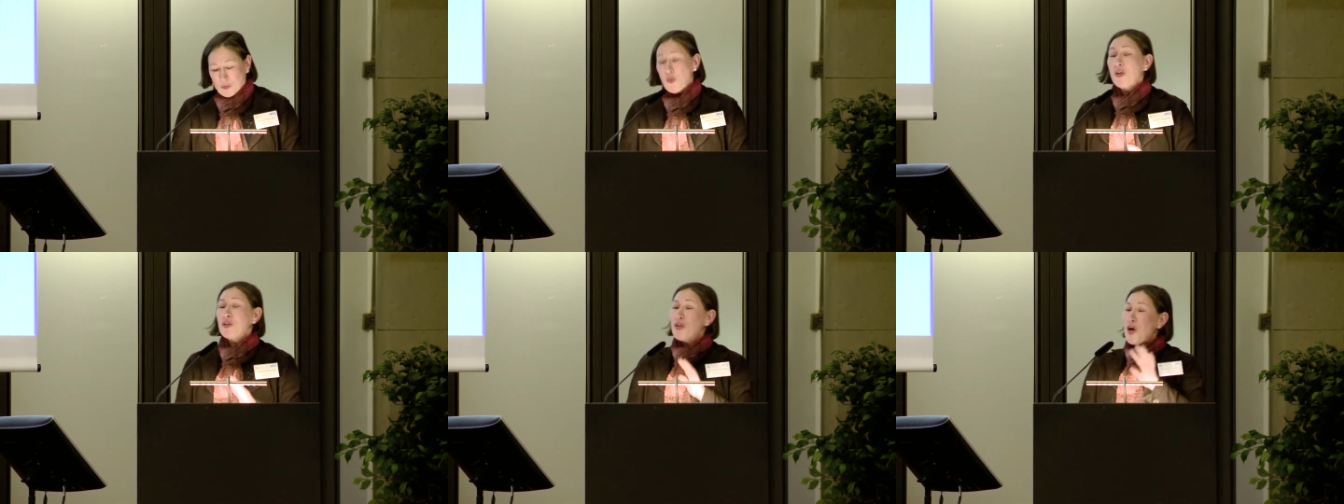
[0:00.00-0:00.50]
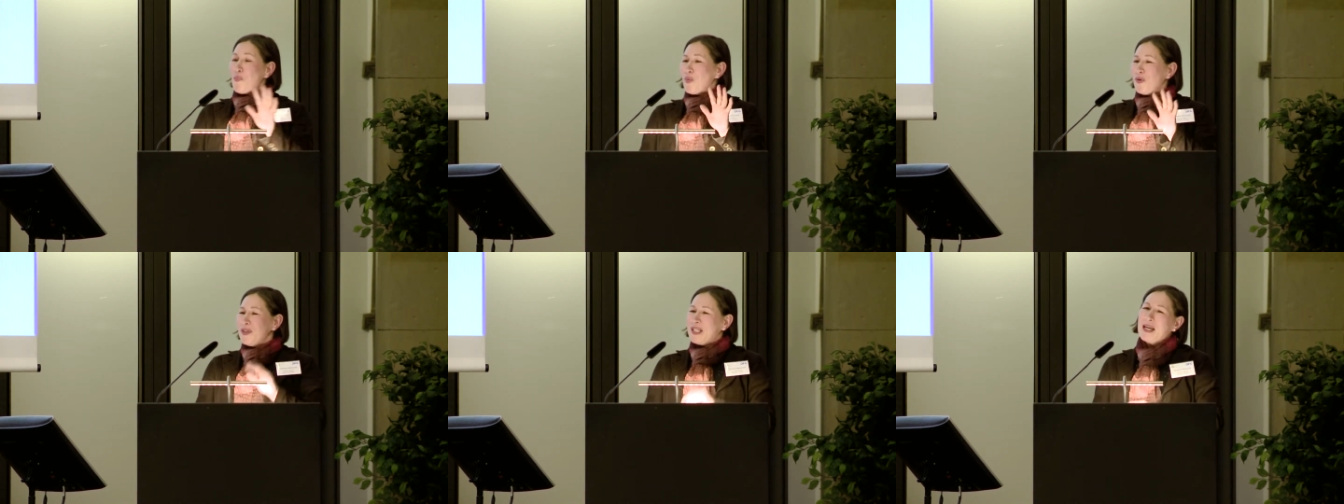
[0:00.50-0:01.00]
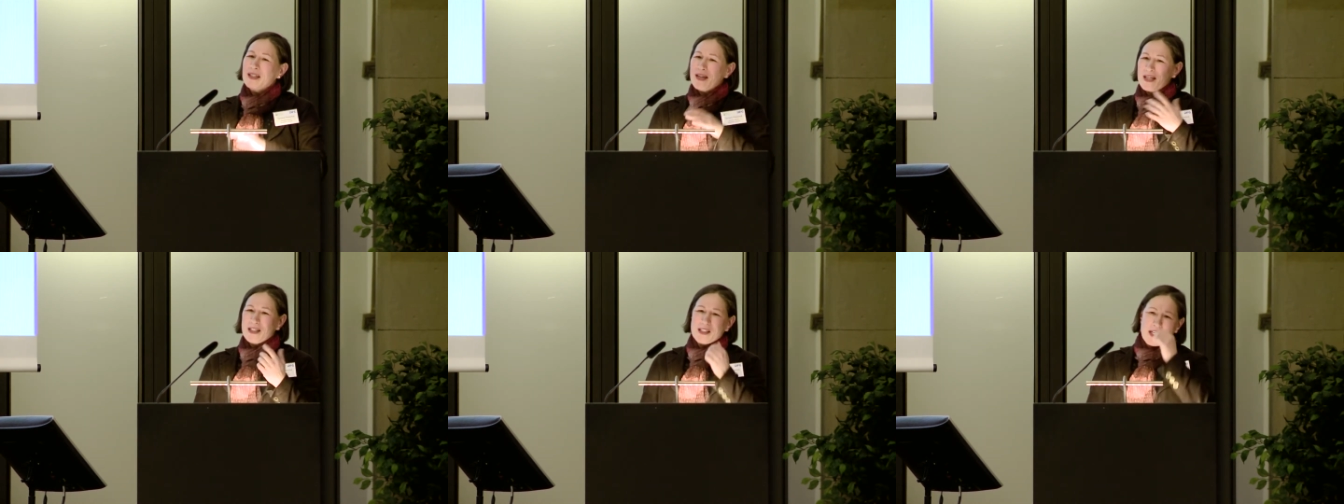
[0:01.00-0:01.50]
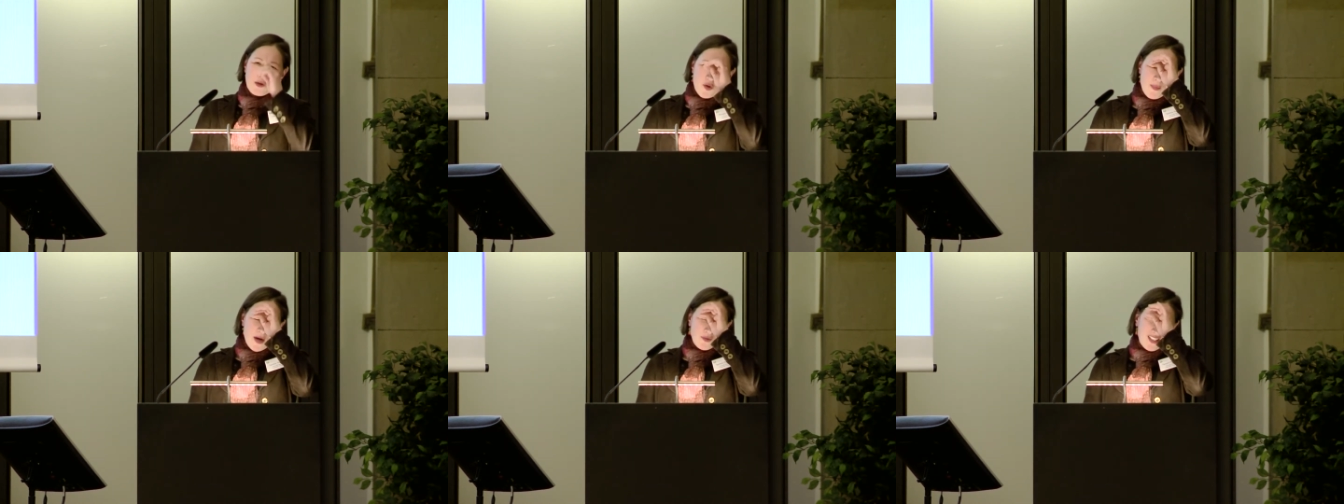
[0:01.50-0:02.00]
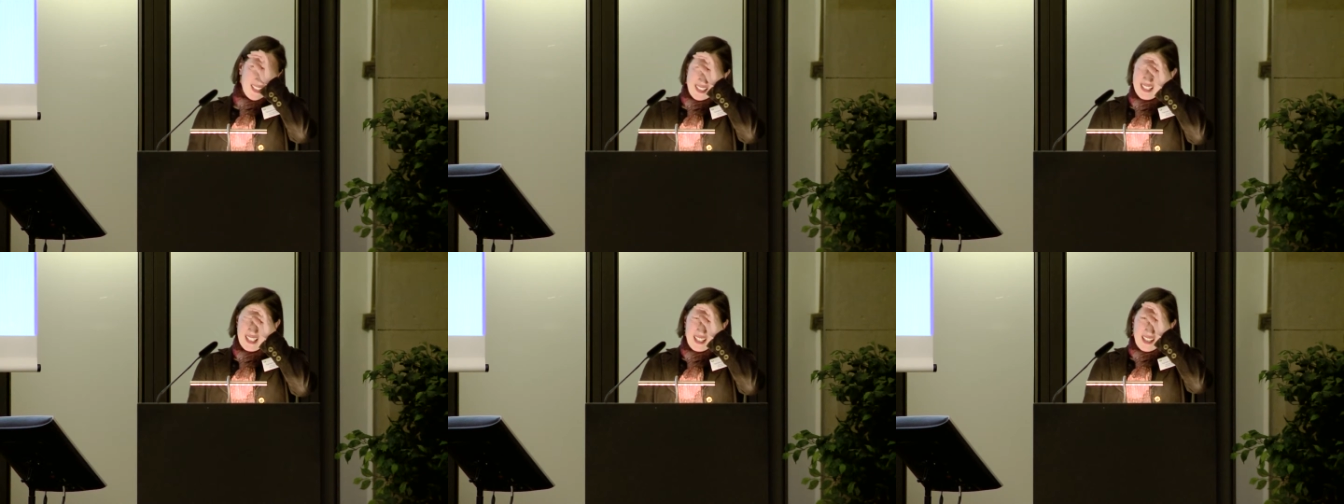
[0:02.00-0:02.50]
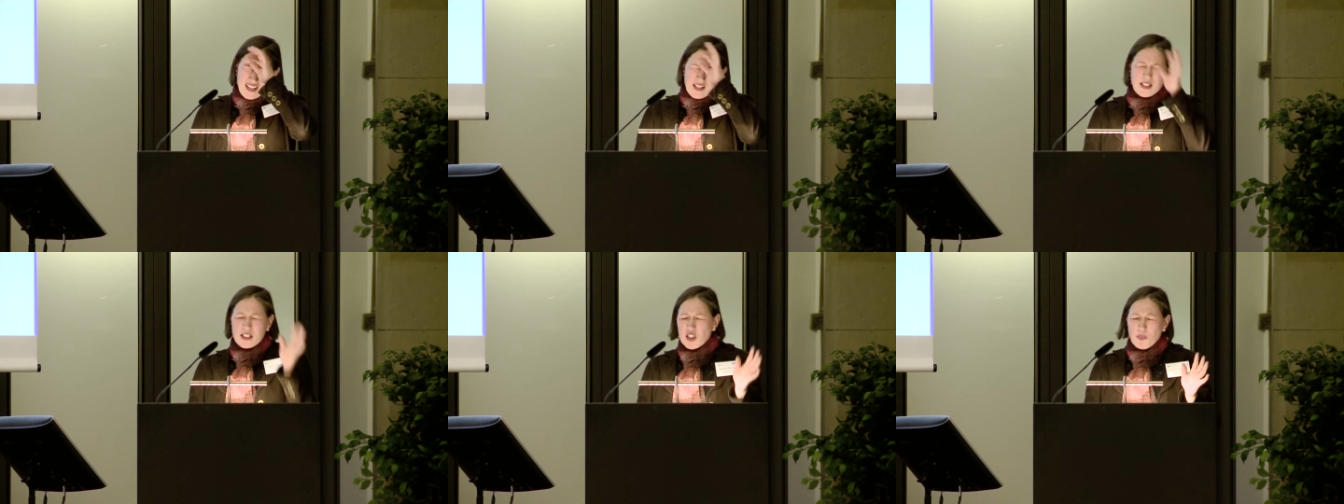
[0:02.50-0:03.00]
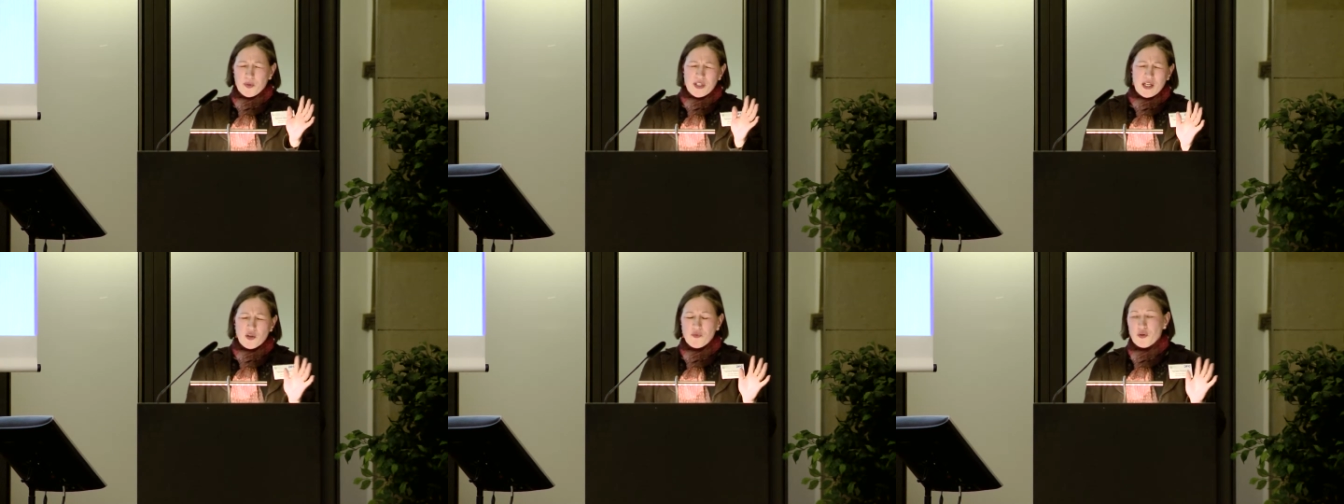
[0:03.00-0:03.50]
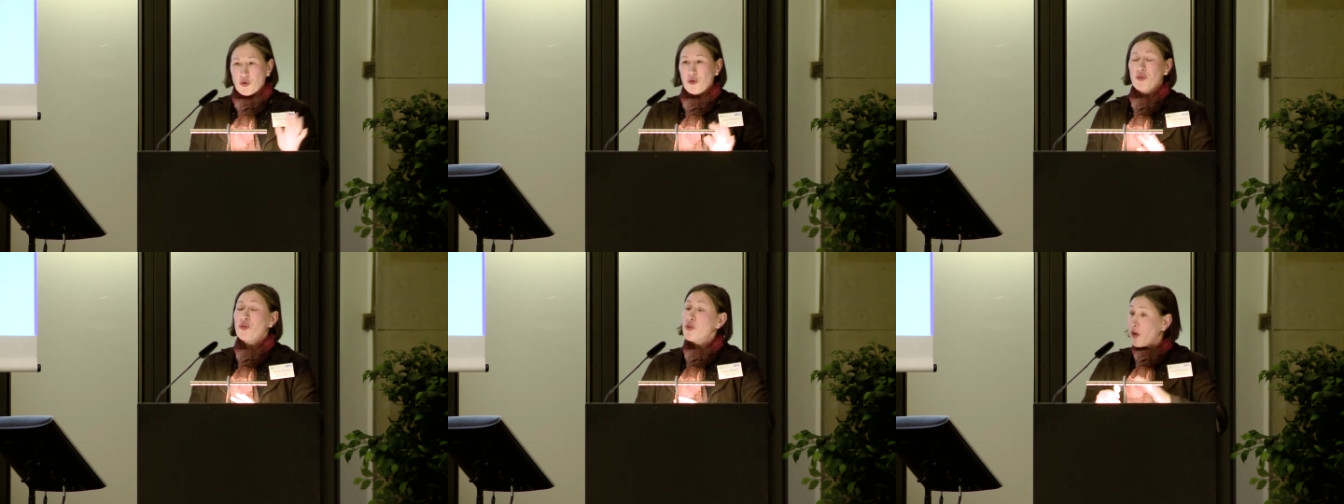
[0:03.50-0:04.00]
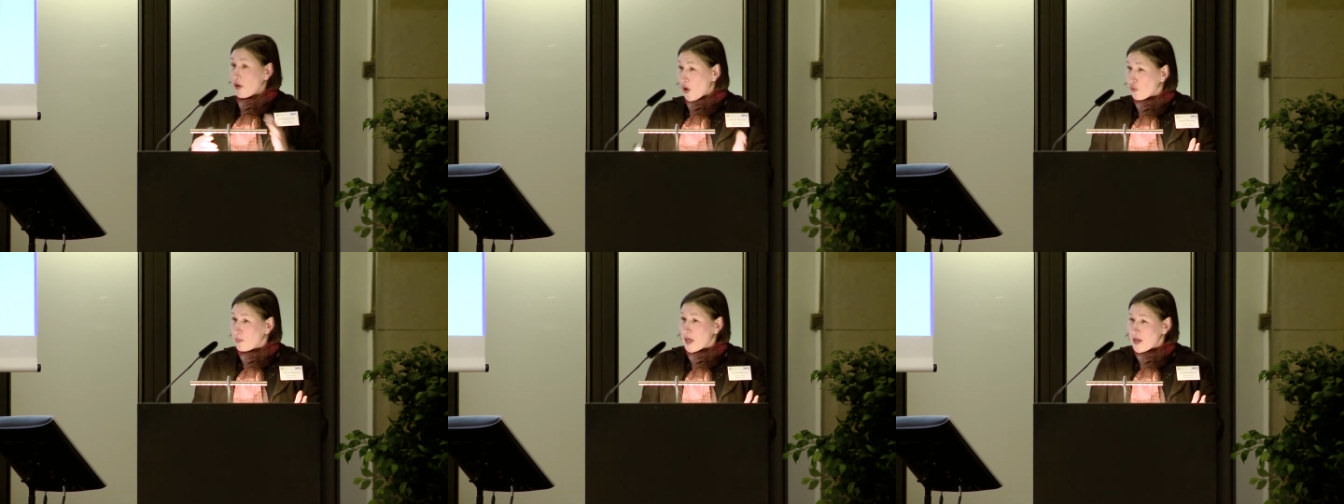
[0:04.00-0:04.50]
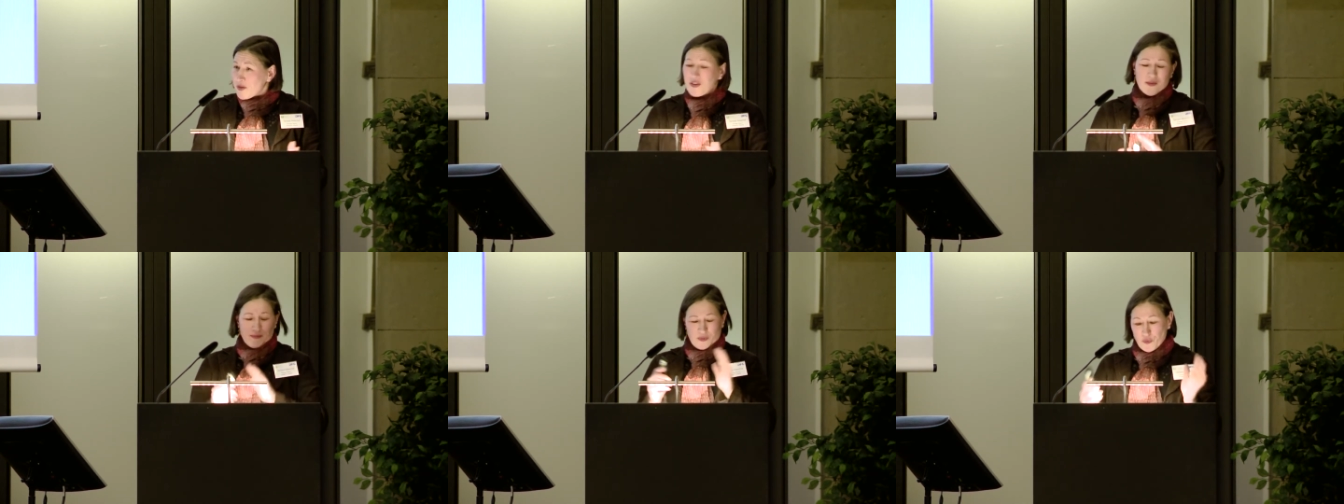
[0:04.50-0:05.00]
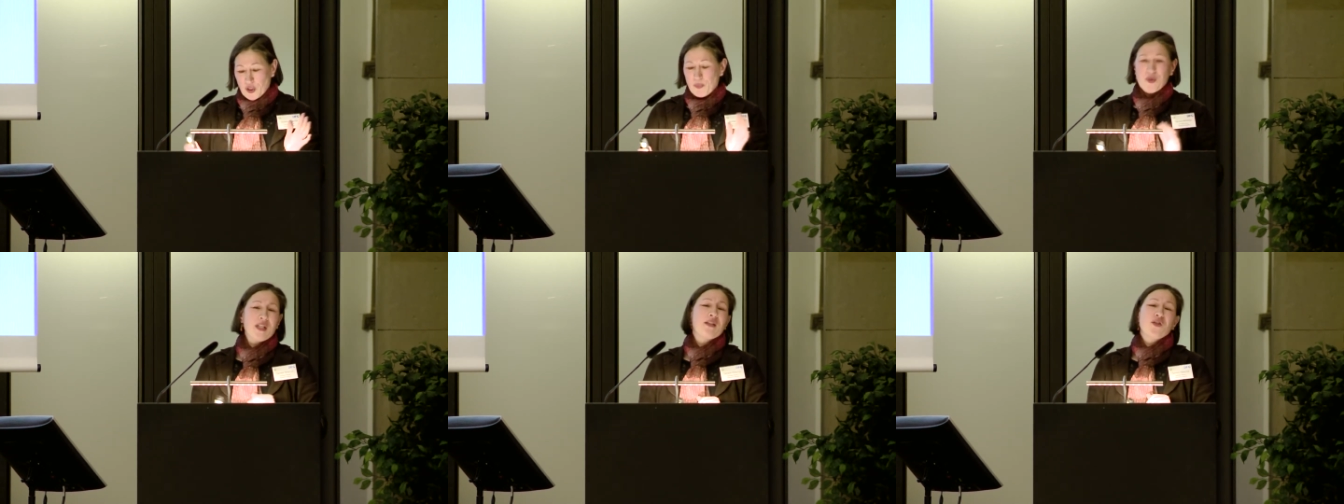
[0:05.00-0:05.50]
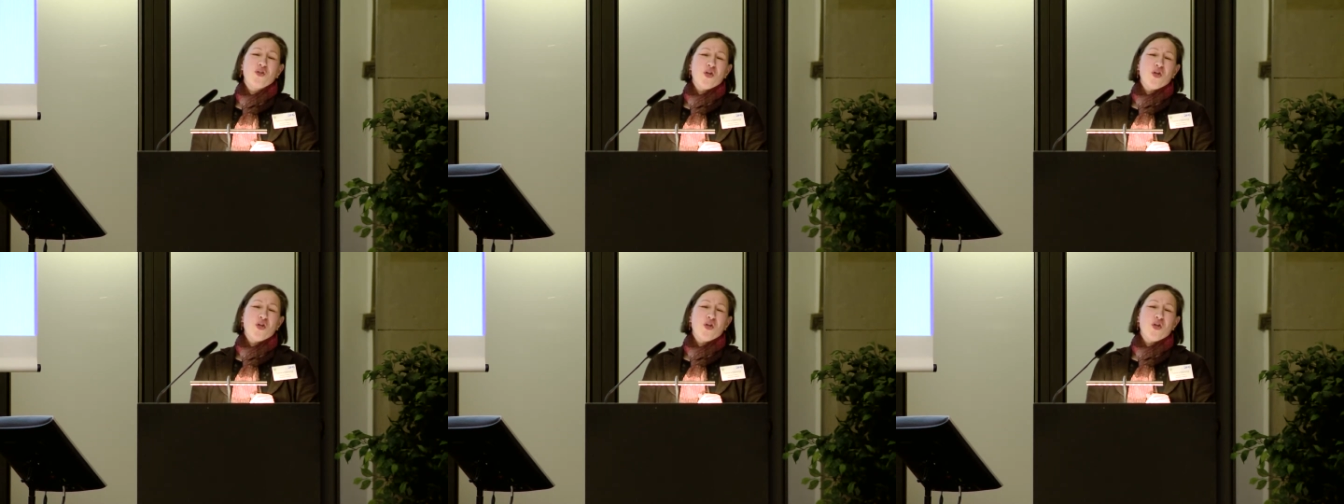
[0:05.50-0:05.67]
One example, and I can tell you about 60% of our journals are owned by us, 40% is